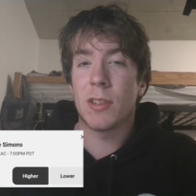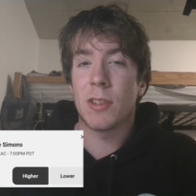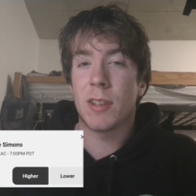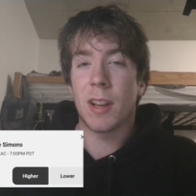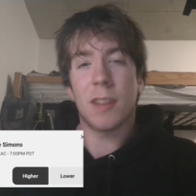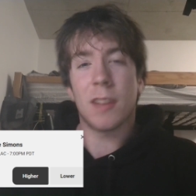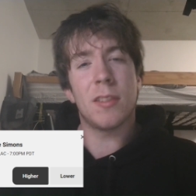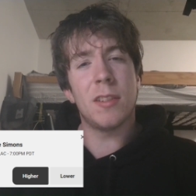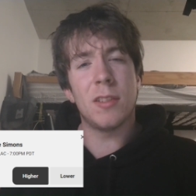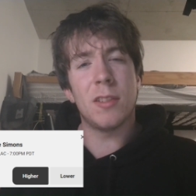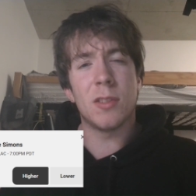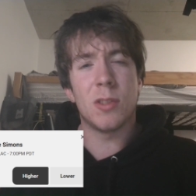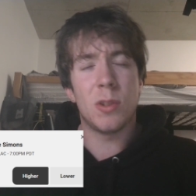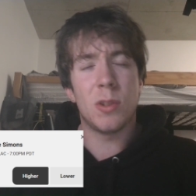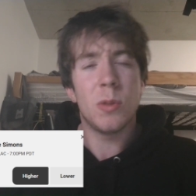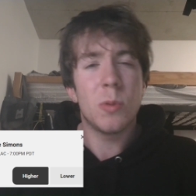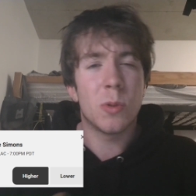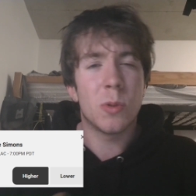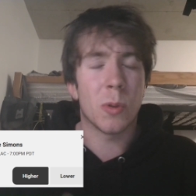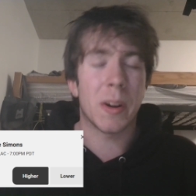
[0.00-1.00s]
doesn't
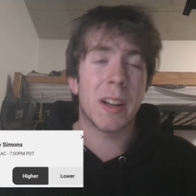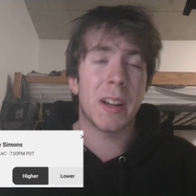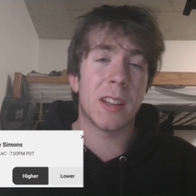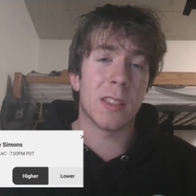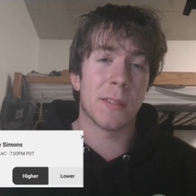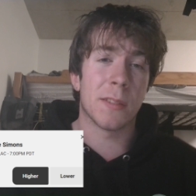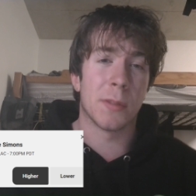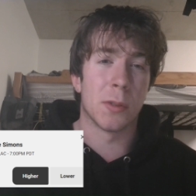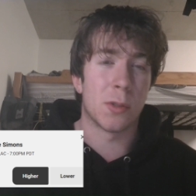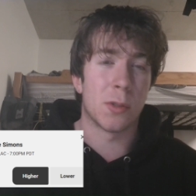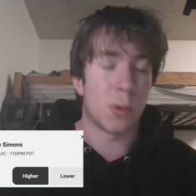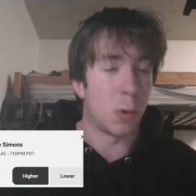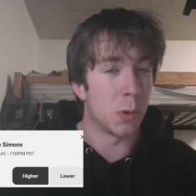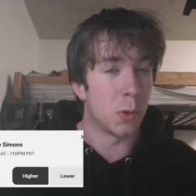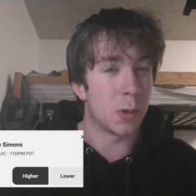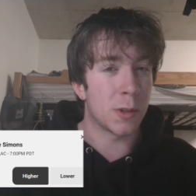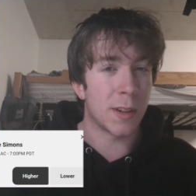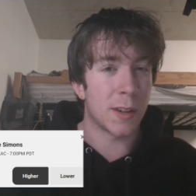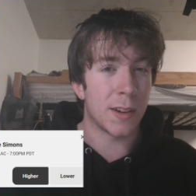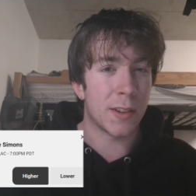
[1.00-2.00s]
do great in the first
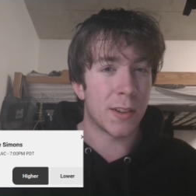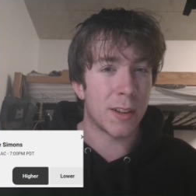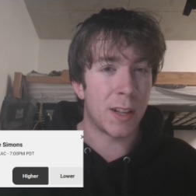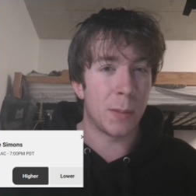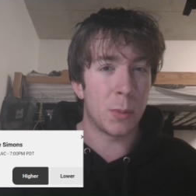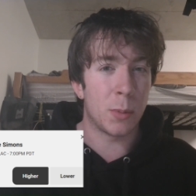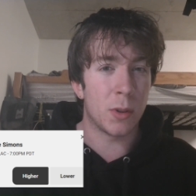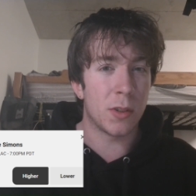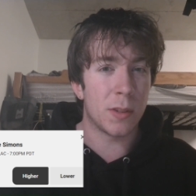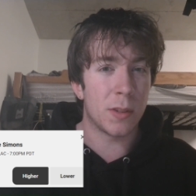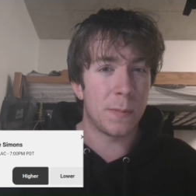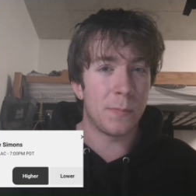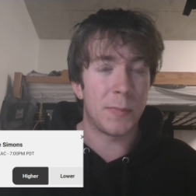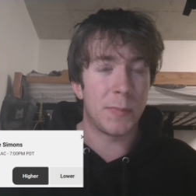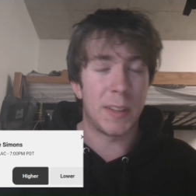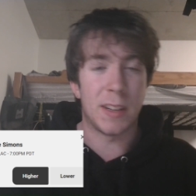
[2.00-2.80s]
quarter against the Clippers.